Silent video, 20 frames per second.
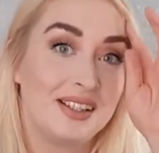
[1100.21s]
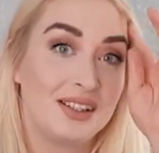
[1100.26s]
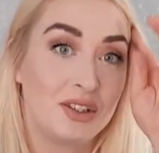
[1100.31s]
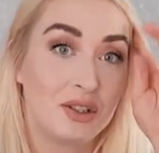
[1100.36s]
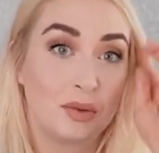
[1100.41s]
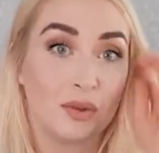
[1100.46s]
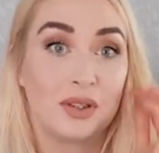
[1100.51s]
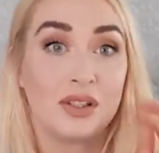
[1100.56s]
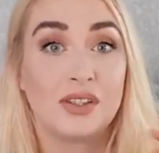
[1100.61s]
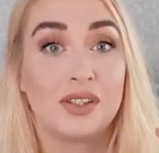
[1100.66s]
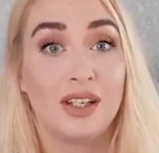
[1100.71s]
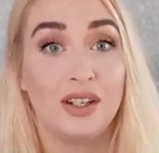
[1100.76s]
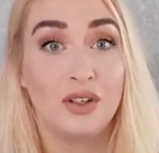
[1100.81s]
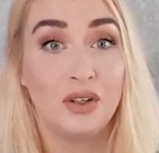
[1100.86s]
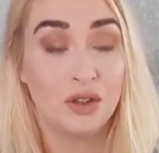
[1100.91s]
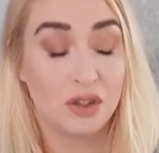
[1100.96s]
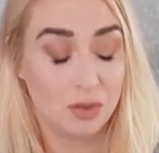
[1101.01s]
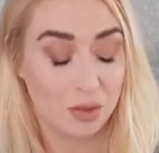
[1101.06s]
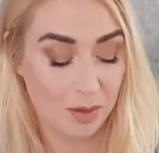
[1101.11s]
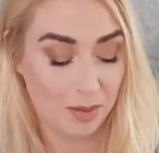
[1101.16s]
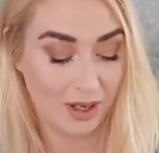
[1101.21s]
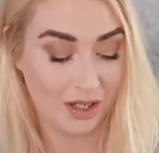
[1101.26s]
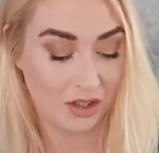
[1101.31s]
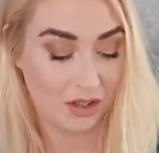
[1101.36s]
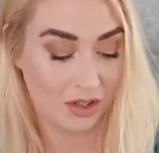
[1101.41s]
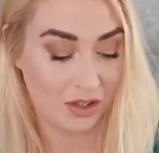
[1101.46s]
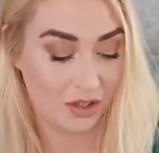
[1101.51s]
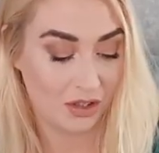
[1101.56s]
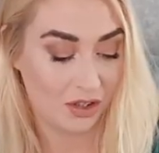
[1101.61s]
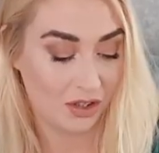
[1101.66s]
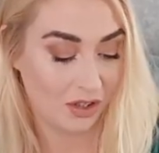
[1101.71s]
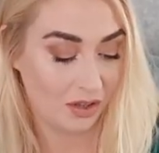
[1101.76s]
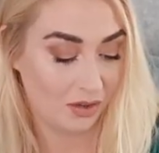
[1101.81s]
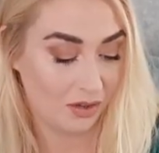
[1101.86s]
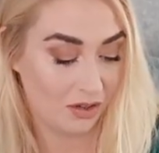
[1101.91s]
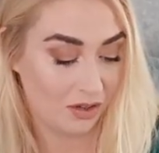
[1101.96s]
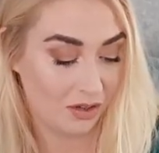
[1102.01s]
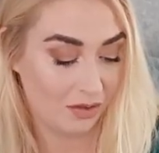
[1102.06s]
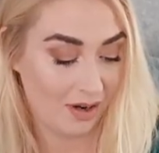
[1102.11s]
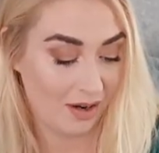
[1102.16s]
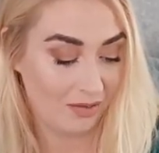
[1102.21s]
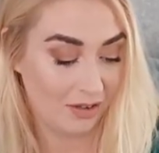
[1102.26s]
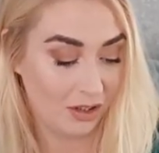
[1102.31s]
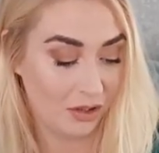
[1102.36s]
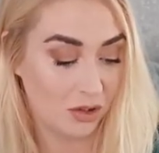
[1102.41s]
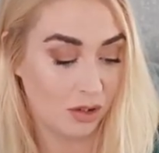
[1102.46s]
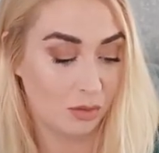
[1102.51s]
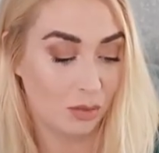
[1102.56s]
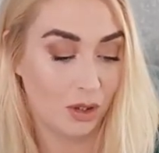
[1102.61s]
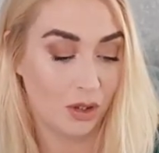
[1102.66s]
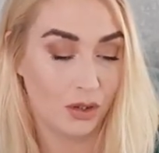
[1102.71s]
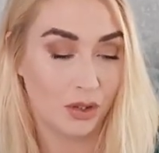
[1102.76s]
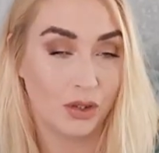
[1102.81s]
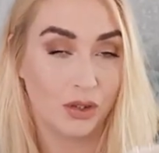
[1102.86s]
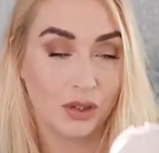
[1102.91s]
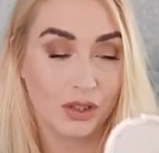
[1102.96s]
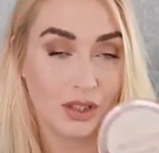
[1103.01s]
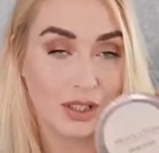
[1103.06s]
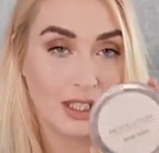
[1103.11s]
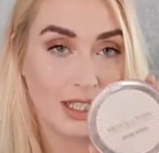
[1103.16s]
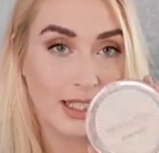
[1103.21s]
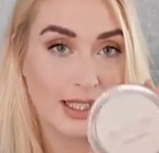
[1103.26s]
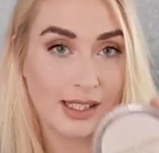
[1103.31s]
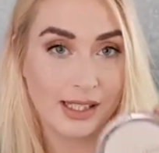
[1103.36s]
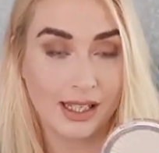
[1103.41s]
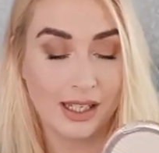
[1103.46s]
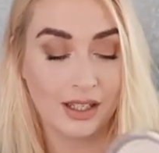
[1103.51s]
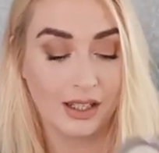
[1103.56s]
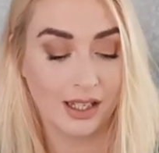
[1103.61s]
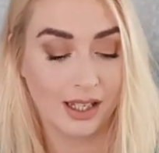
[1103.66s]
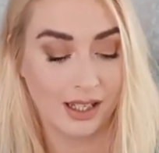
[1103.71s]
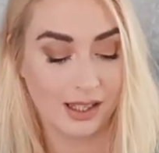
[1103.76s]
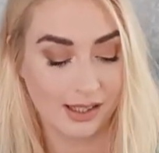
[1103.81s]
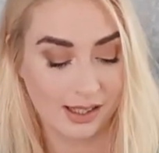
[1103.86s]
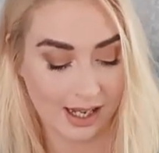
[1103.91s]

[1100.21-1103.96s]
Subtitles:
I just want to say a notable mention to another Revolution product, the Skin Kiss